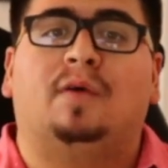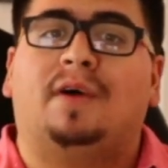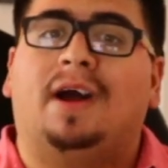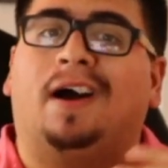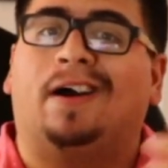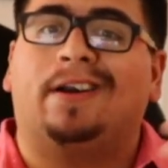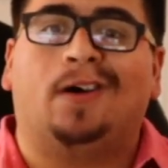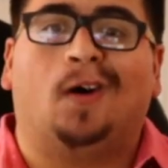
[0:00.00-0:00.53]

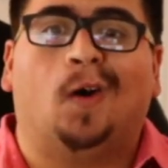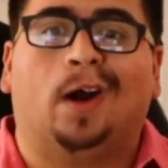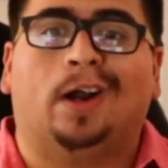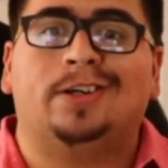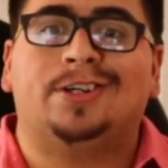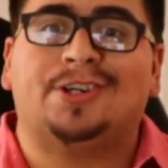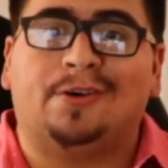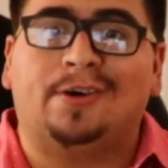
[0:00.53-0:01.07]
on our
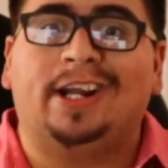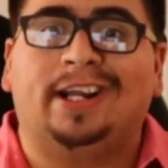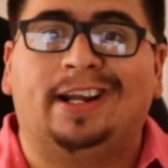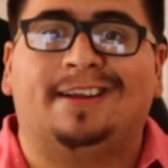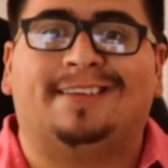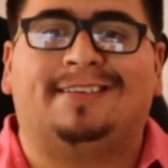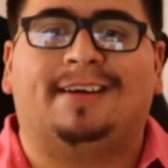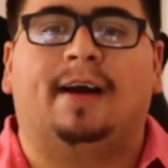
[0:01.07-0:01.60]
journey to
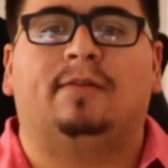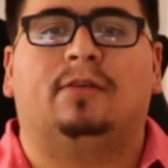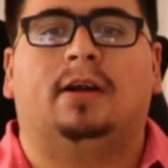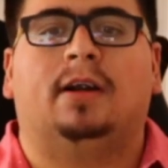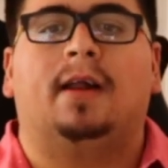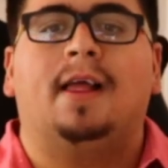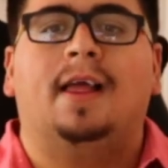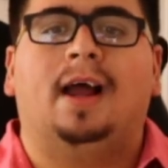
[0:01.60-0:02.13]

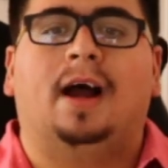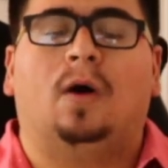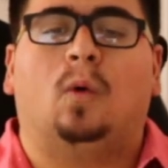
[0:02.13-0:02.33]
discover uh,